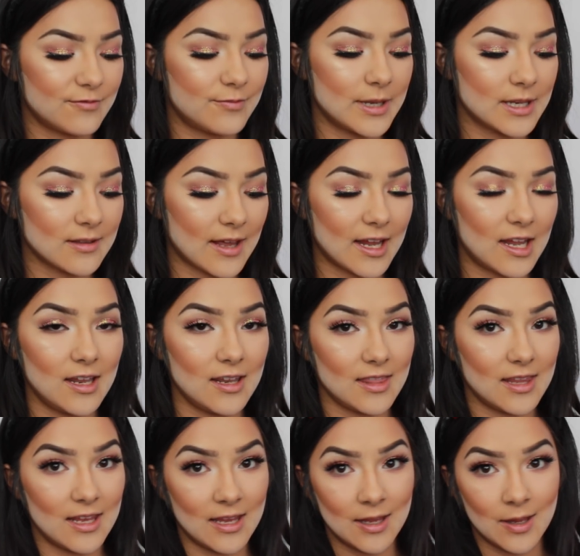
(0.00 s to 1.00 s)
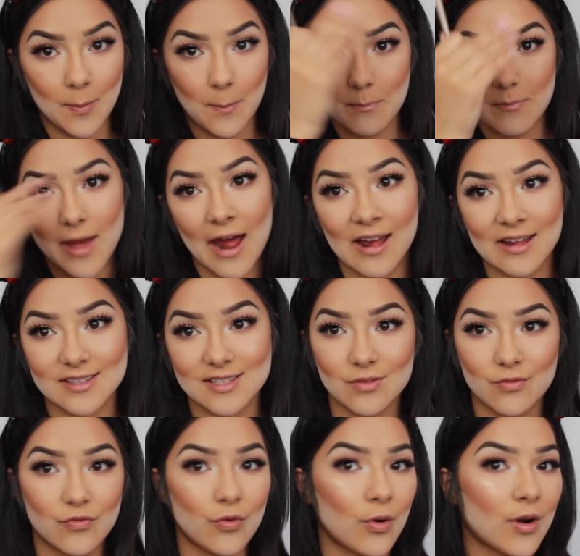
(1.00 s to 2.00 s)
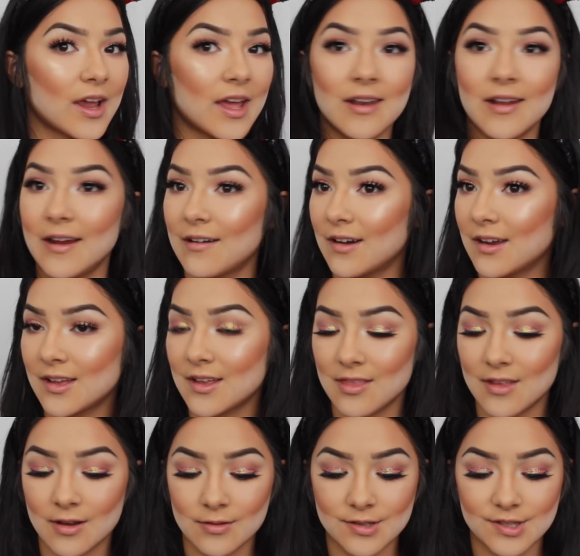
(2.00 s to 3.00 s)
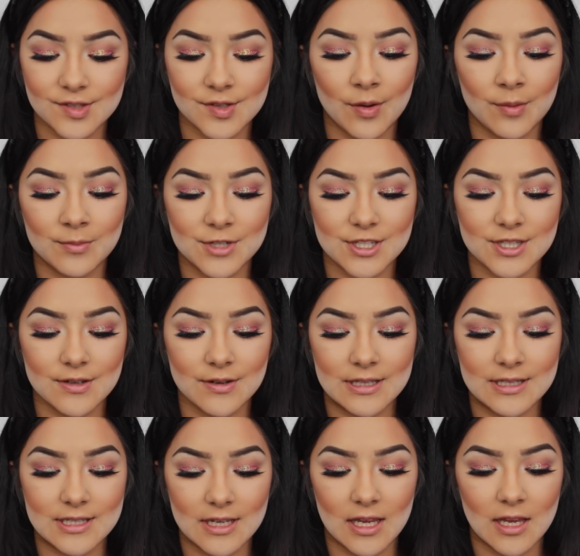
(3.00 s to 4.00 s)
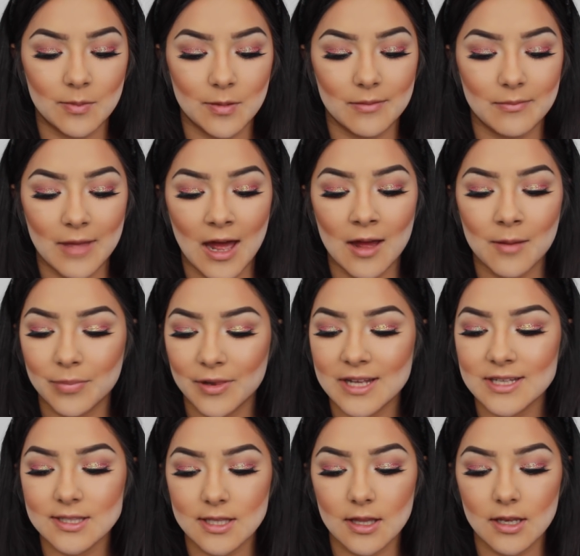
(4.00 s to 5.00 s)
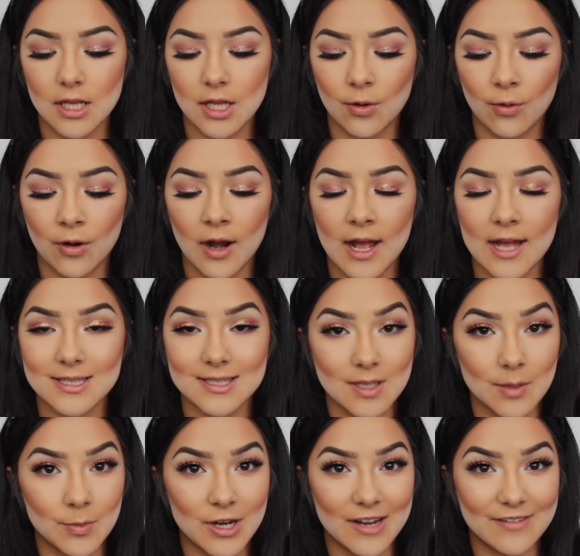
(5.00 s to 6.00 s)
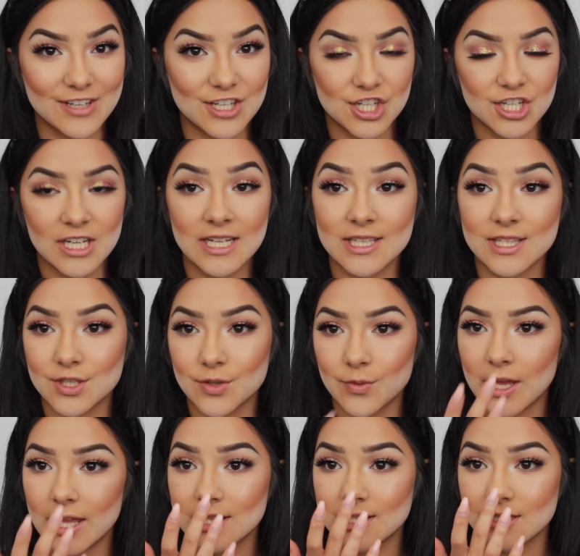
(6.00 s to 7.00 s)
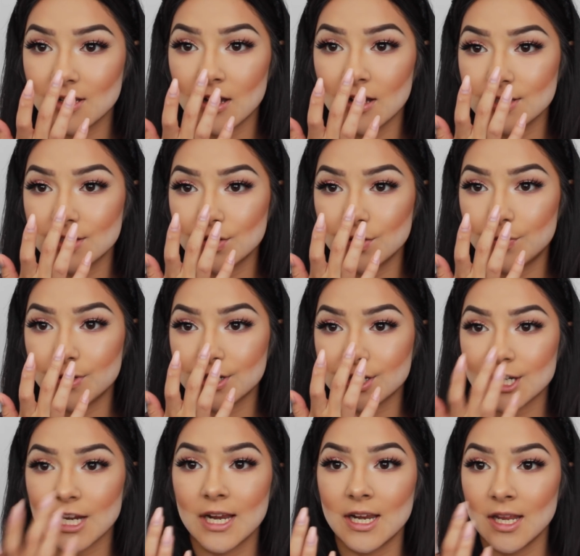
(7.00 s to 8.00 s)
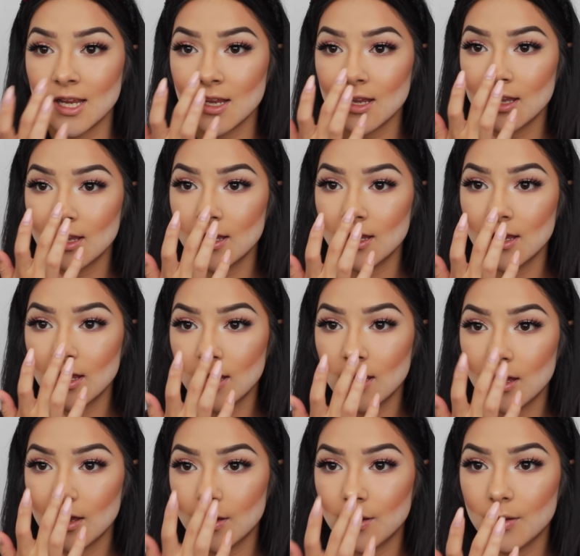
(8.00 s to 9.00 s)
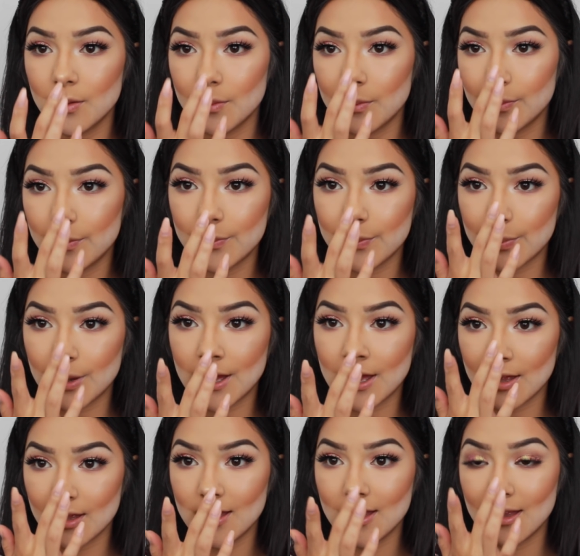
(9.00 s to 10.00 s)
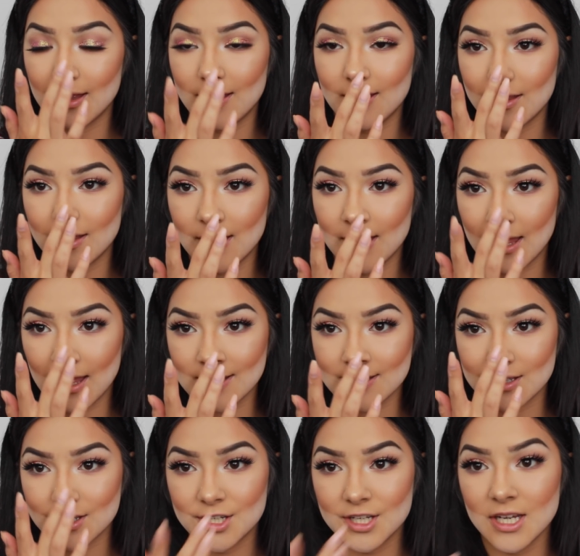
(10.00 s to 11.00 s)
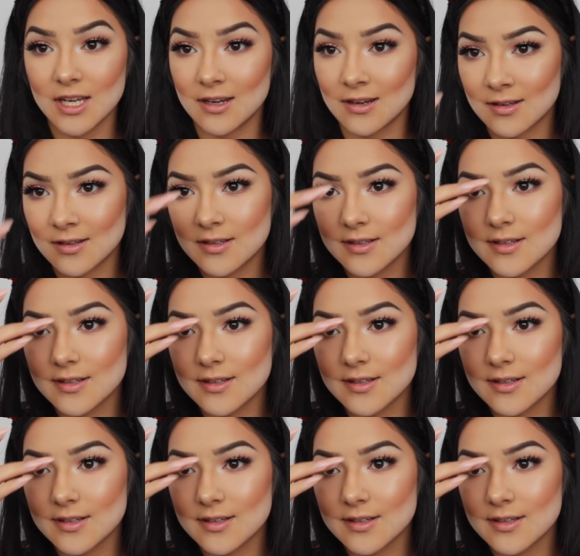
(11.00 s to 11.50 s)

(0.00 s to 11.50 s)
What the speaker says: I've been liking the matte forehead area though, so I'm just going to keep it matte. Plus the Dior has somewhat of a sheen to it. It's not super shiny, but it has a sheen.